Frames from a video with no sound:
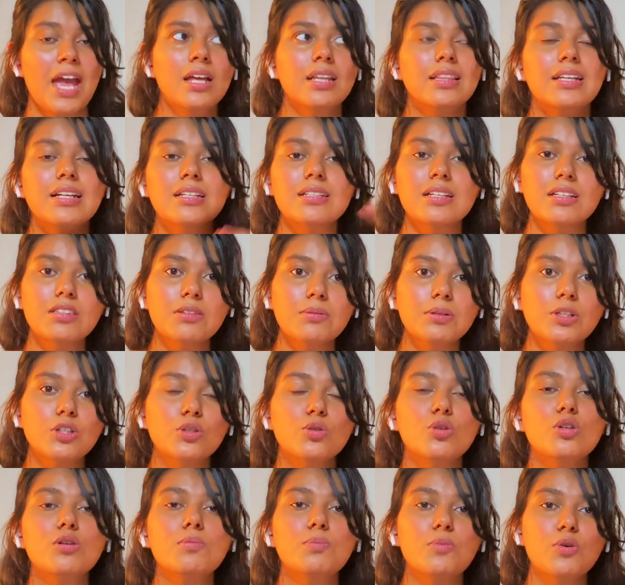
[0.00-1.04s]
These are the
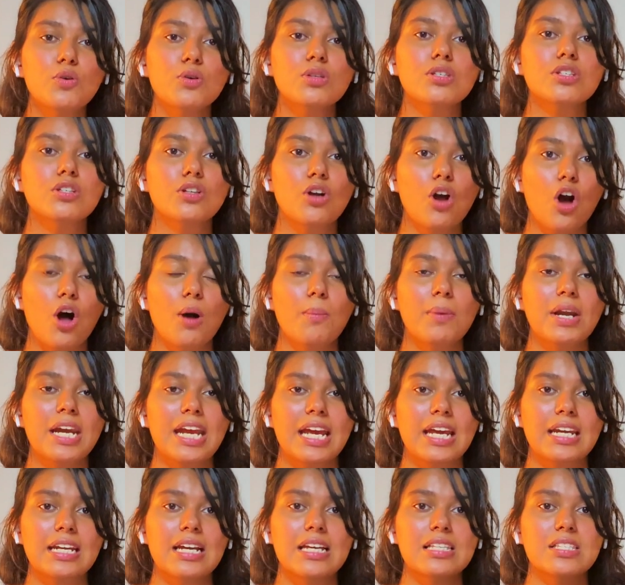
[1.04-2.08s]
two most common
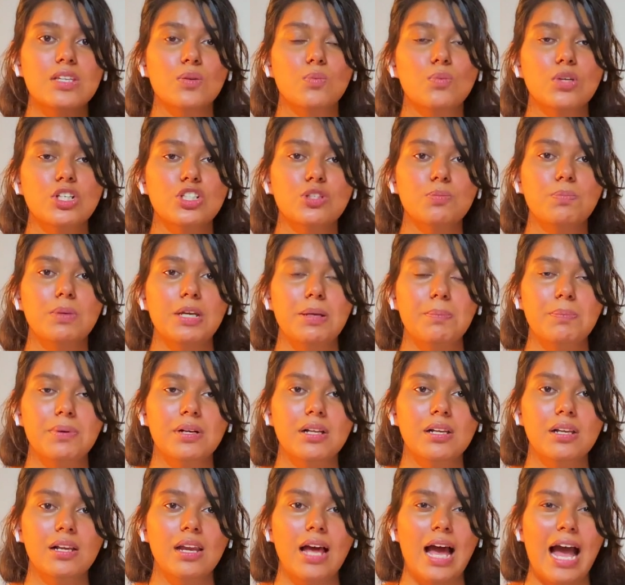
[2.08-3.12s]
areas in which
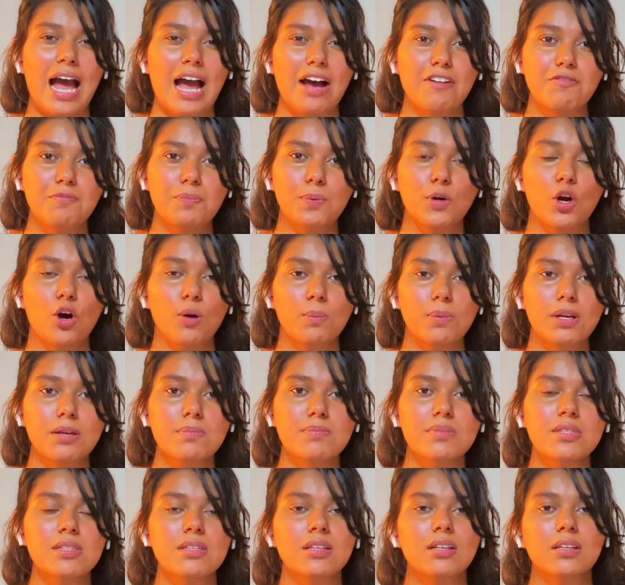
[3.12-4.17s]
people have
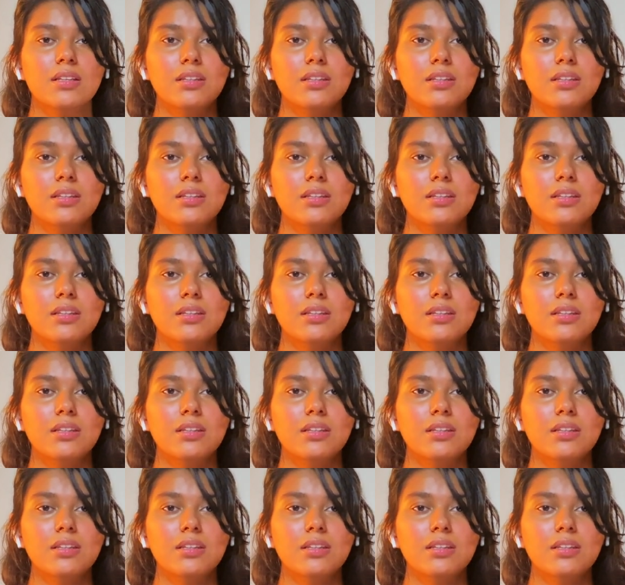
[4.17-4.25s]
problems.